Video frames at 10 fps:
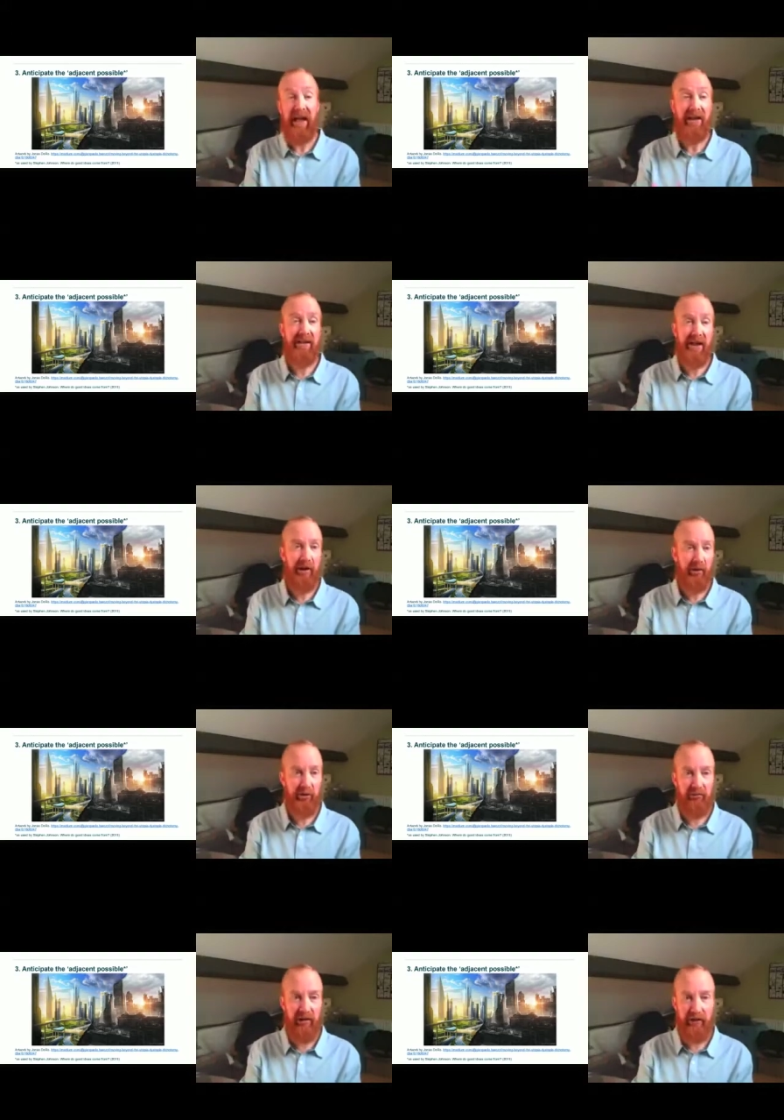and
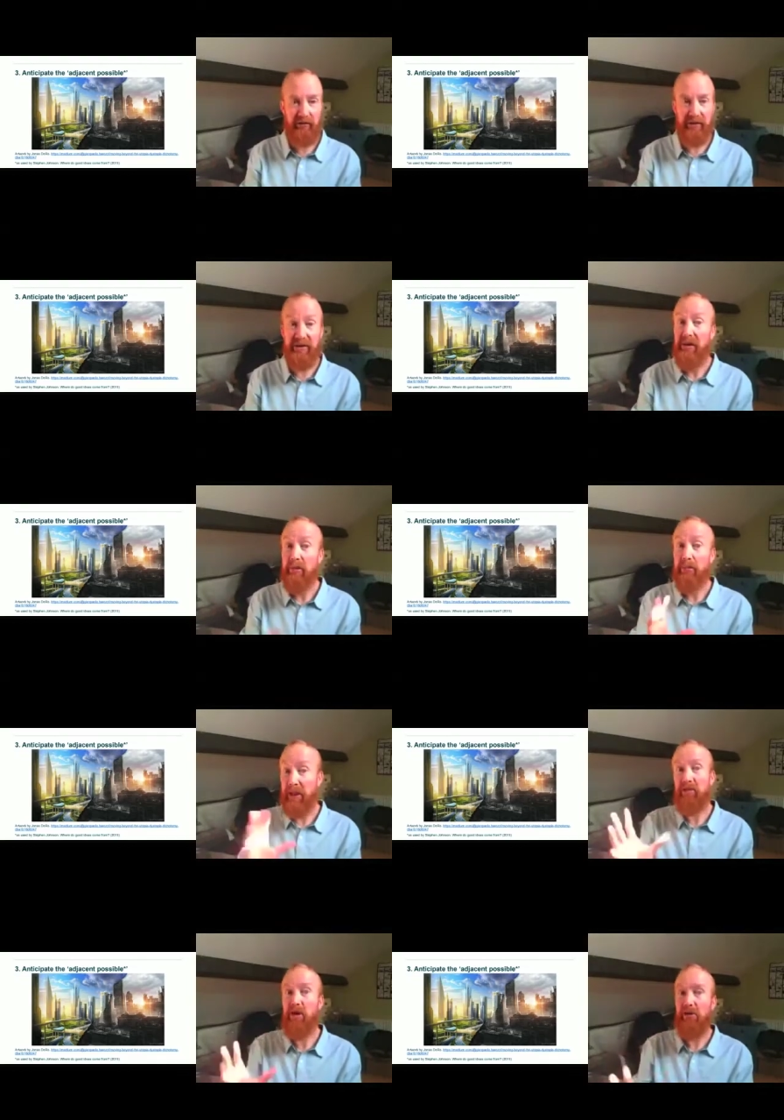technological breakthroughs. But
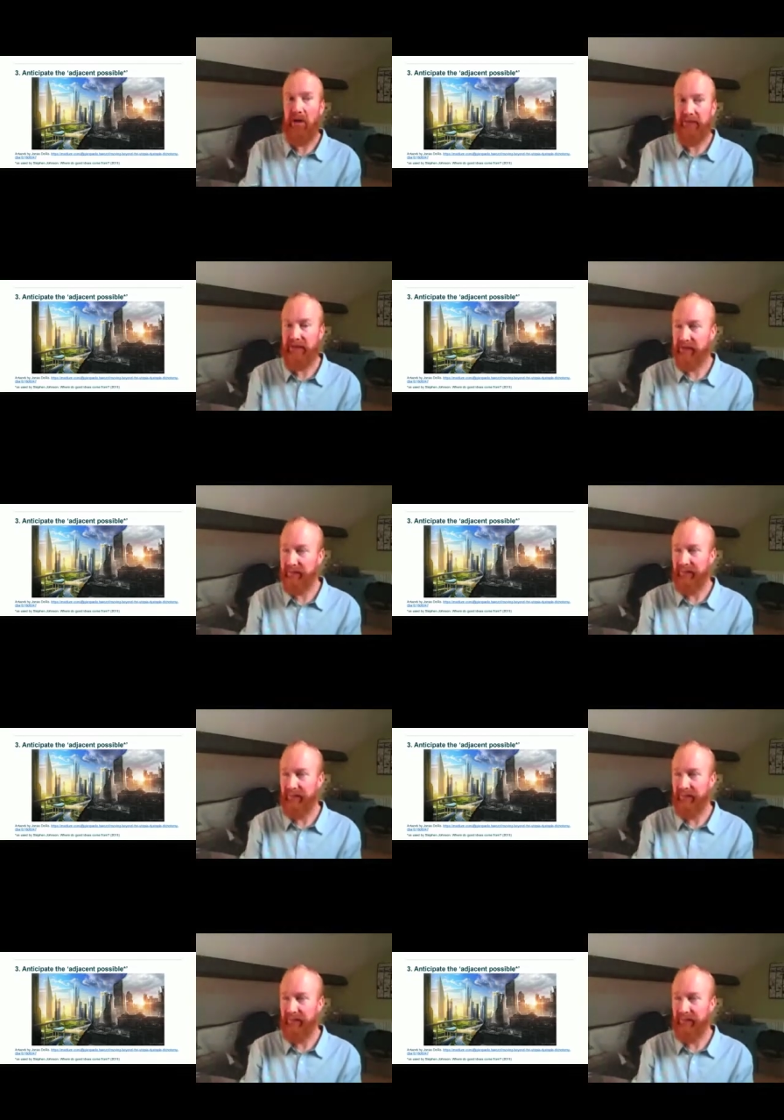there are others.